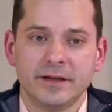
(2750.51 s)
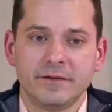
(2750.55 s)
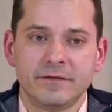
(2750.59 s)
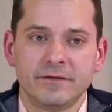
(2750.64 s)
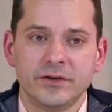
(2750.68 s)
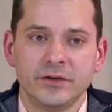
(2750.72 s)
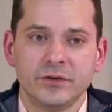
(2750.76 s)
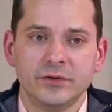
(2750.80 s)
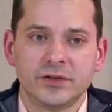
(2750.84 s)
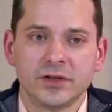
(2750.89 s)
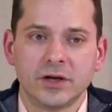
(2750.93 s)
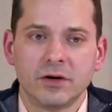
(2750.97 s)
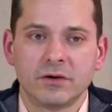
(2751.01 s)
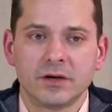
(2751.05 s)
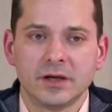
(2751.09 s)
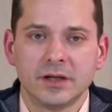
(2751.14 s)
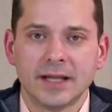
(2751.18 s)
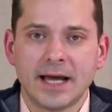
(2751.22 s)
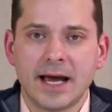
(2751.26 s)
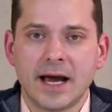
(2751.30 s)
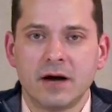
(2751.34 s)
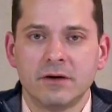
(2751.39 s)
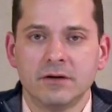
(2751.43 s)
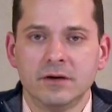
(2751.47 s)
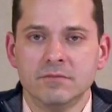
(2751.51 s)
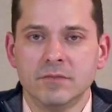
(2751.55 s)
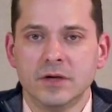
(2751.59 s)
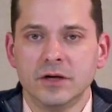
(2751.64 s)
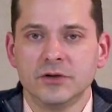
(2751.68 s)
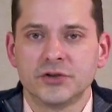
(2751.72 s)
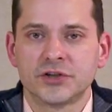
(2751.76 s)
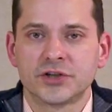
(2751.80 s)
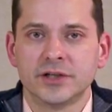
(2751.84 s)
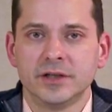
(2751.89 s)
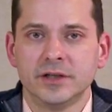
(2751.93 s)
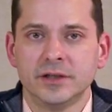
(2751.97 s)
if you don't allow
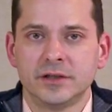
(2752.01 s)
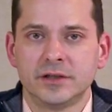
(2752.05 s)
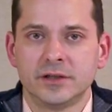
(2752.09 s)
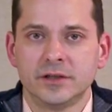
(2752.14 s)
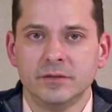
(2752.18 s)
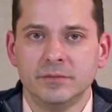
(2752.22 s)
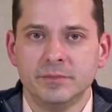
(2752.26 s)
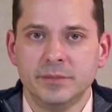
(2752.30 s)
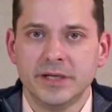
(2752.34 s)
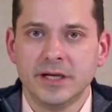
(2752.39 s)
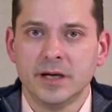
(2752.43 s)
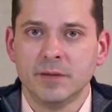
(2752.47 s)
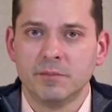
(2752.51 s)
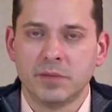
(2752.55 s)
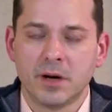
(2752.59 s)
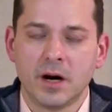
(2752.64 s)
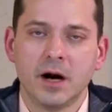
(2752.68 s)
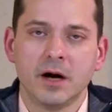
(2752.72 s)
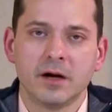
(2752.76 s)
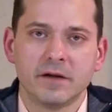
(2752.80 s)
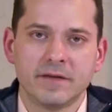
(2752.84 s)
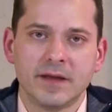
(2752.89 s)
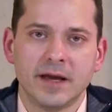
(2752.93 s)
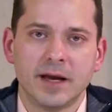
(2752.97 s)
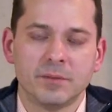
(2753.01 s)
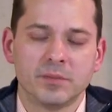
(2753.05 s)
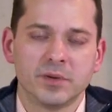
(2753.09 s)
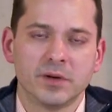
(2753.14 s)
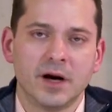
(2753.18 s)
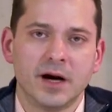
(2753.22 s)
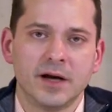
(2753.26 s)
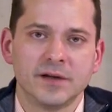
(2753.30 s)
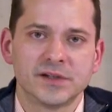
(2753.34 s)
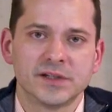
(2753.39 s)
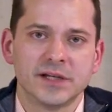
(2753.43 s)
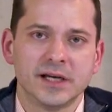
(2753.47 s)
emotion to be a part of that
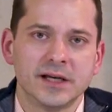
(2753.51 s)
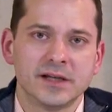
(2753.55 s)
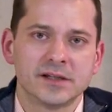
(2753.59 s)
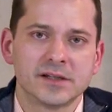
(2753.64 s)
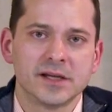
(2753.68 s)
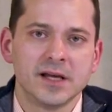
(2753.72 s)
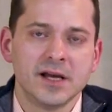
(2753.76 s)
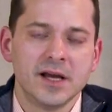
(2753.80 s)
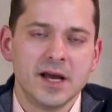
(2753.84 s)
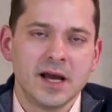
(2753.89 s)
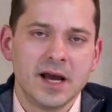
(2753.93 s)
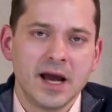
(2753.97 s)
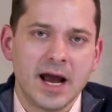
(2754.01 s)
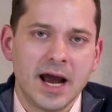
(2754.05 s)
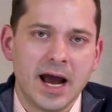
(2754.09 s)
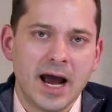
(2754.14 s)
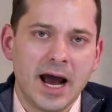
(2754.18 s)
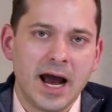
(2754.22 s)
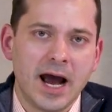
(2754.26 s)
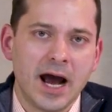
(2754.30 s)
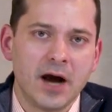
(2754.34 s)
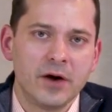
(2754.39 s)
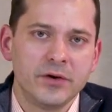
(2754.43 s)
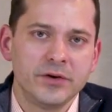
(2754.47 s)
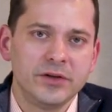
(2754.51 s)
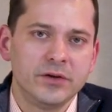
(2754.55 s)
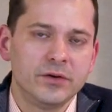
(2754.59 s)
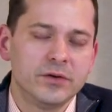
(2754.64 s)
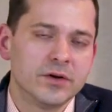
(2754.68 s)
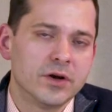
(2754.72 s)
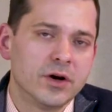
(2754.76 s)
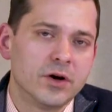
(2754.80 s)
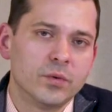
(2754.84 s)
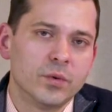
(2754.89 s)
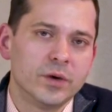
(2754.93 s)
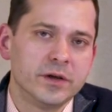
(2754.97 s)
process, how do you
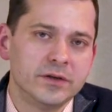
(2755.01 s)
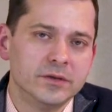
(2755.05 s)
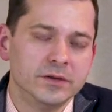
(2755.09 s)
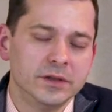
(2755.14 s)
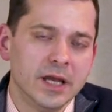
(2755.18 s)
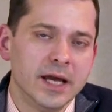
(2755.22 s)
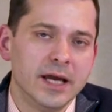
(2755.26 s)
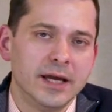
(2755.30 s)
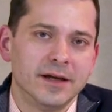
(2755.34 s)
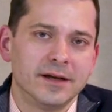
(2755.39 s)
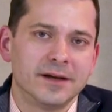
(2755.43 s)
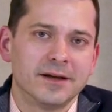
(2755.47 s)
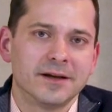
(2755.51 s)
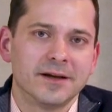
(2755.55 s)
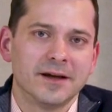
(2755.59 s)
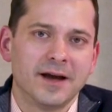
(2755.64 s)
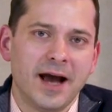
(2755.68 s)
know what you like?